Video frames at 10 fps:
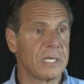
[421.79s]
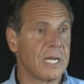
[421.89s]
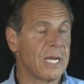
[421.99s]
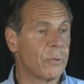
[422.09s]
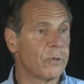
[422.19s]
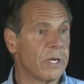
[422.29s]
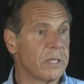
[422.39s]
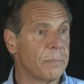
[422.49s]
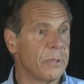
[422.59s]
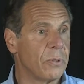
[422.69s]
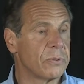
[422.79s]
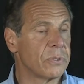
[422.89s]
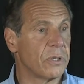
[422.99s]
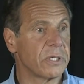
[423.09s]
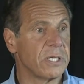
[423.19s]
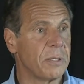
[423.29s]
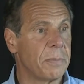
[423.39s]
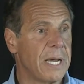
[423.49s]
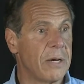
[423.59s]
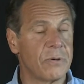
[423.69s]
and I were on the boat talking
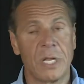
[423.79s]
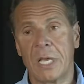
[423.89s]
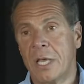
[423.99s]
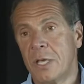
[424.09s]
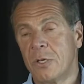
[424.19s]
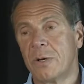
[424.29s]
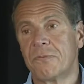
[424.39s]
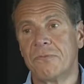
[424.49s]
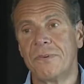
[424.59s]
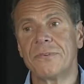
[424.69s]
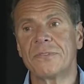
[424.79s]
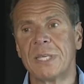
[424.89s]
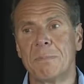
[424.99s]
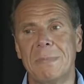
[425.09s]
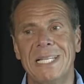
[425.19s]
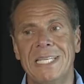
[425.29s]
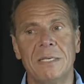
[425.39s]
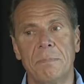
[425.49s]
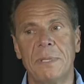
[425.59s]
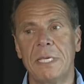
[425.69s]
about, you have 50
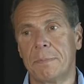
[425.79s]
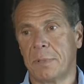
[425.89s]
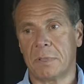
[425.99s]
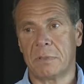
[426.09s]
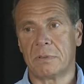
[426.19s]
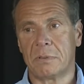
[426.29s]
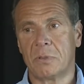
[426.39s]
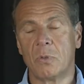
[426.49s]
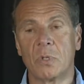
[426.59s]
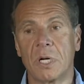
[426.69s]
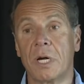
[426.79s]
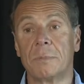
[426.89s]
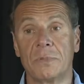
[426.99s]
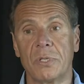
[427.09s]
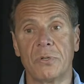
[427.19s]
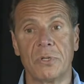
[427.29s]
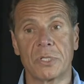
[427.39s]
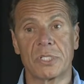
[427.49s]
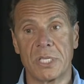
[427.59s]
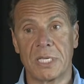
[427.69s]
million people who come to New
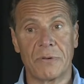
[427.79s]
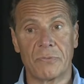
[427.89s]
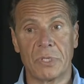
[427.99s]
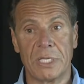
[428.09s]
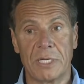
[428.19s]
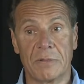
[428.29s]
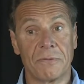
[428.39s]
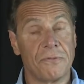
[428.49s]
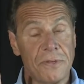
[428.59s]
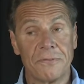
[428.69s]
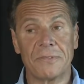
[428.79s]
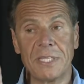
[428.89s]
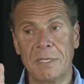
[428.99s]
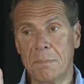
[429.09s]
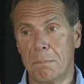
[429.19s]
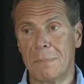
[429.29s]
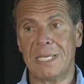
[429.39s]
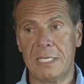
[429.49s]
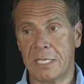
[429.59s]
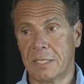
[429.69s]
York City every year, 50
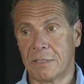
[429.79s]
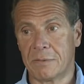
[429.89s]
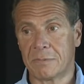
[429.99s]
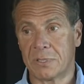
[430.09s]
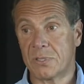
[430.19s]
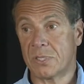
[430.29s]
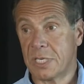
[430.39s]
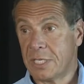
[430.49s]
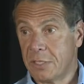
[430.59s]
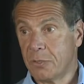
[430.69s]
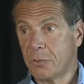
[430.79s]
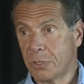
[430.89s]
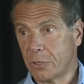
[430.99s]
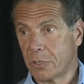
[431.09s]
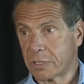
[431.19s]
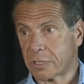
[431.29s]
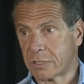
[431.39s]
million to see New York.